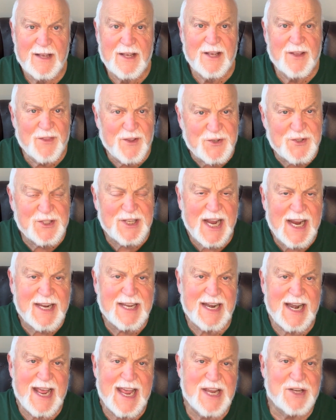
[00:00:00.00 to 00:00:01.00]
The
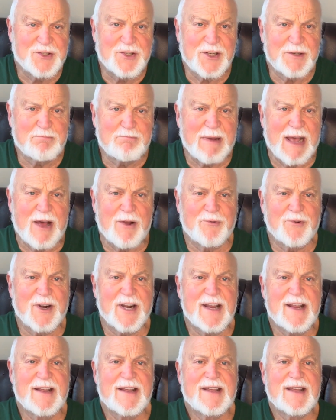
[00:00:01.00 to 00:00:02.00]
second ancient
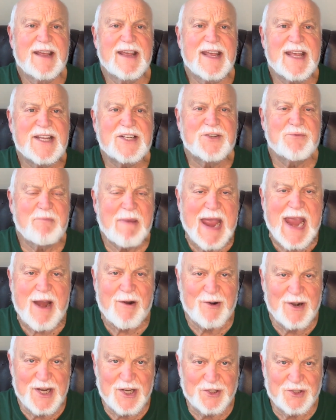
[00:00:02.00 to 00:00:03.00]
boundary is
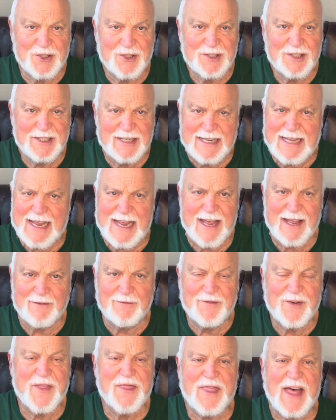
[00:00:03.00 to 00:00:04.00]
marriage.
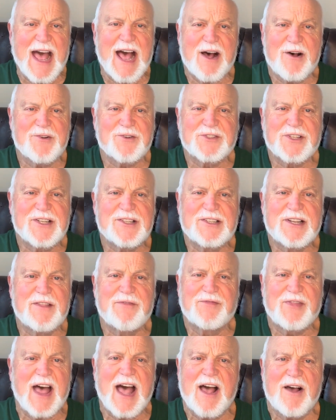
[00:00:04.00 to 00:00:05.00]
Again, for thousands
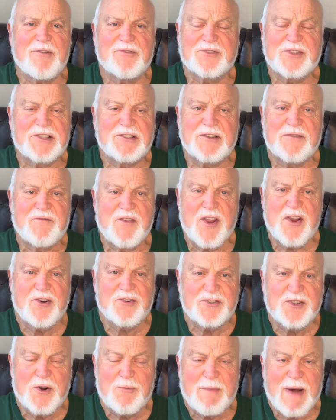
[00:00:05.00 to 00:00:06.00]
and thousands of
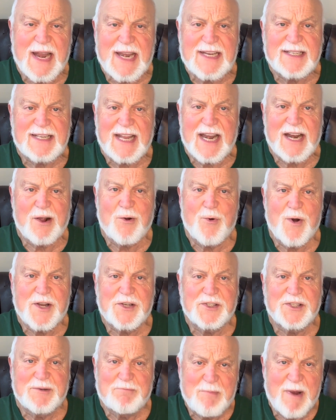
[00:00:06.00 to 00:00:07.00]
years, nobody's had a
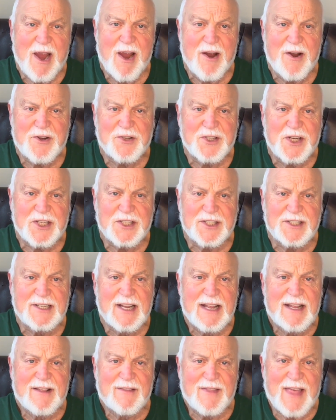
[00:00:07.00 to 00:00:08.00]
question. Marriage
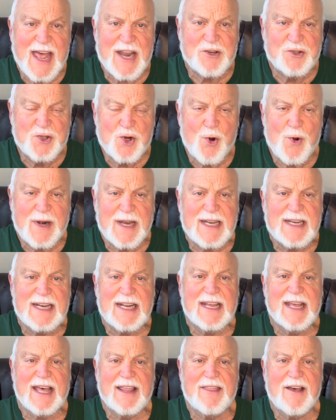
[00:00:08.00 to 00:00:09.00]
is that joining
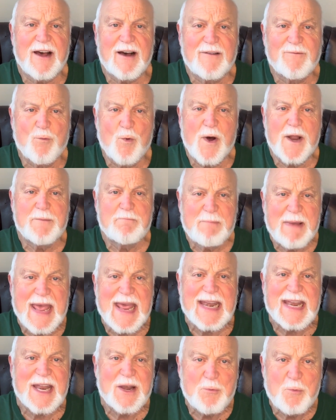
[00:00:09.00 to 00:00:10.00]
together of one
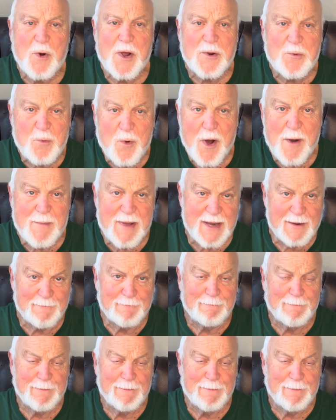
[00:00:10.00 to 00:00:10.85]
man and one woman.